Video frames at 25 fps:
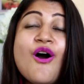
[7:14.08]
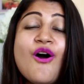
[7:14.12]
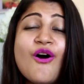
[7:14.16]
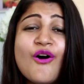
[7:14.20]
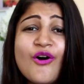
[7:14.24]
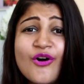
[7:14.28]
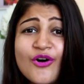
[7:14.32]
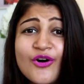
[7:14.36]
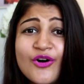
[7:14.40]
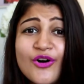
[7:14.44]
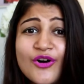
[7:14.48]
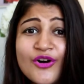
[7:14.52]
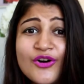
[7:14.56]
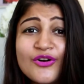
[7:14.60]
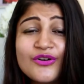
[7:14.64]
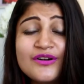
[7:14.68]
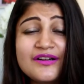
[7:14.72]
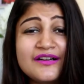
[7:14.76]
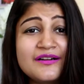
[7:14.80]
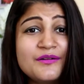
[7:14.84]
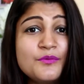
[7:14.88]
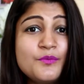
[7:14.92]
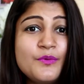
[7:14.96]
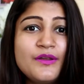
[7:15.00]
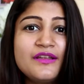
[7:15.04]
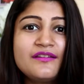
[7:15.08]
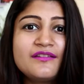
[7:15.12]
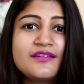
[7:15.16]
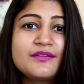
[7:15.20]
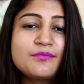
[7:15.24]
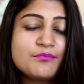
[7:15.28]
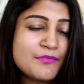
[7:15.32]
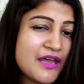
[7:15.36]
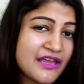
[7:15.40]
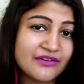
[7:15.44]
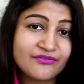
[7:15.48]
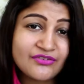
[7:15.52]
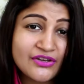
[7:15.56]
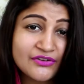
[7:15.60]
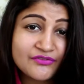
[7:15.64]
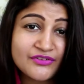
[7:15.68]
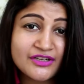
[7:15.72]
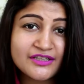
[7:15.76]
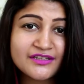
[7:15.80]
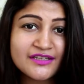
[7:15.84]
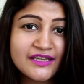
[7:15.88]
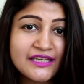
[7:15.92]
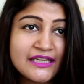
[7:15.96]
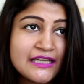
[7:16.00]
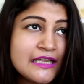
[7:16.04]
or with, my favorite
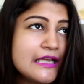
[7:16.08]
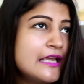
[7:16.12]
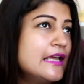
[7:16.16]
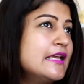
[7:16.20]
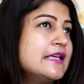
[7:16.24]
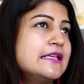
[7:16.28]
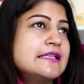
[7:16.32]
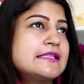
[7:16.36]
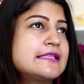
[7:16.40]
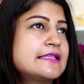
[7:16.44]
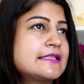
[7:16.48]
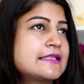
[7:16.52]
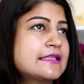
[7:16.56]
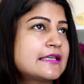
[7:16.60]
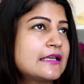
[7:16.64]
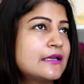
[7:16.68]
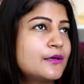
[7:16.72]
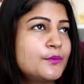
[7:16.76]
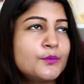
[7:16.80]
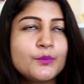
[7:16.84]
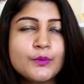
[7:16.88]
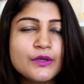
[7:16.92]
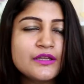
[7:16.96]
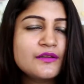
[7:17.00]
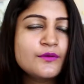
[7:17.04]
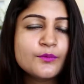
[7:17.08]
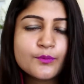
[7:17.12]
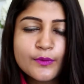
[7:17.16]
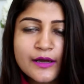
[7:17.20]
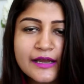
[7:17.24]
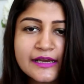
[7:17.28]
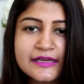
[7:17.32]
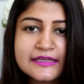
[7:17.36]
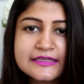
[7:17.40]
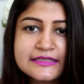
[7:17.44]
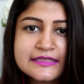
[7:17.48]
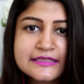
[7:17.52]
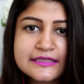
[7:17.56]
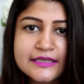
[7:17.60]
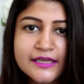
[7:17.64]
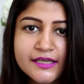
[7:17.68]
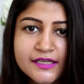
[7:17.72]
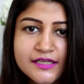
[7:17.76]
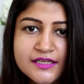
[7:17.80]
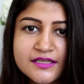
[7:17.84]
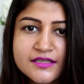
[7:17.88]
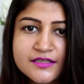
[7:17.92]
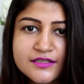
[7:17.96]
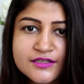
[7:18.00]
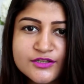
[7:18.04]
thing is with whites,
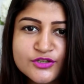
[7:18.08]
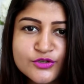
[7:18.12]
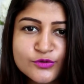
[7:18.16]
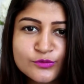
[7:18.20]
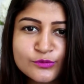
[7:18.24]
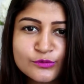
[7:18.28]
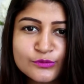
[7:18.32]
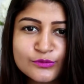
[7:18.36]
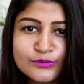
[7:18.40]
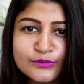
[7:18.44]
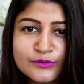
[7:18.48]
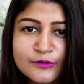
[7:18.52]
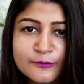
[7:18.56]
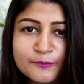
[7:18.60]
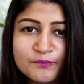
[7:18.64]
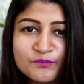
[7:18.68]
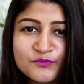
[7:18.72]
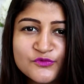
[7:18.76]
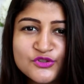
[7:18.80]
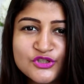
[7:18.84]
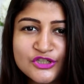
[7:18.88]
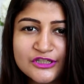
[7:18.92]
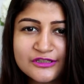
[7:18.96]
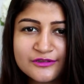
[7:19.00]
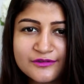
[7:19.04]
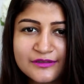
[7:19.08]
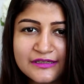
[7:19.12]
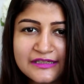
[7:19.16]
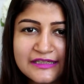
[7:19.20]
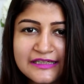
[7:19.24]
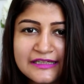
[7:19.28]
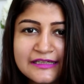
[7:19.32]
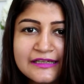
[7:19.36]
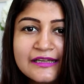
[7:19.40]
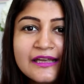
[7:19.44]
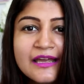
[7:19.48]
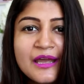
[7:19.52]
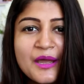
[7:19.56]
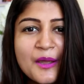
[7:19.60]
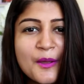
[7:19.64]
is to generally